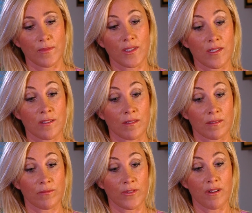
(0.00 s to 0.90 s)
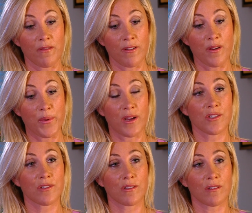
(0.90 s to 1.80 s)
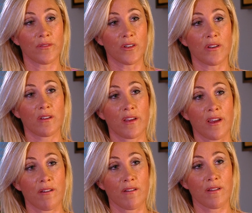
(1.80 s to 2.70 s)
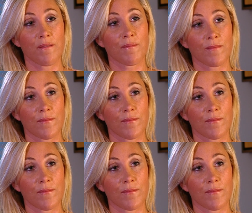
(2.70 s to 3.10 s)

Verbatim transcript: Excellent. Very, very passionate, very caring.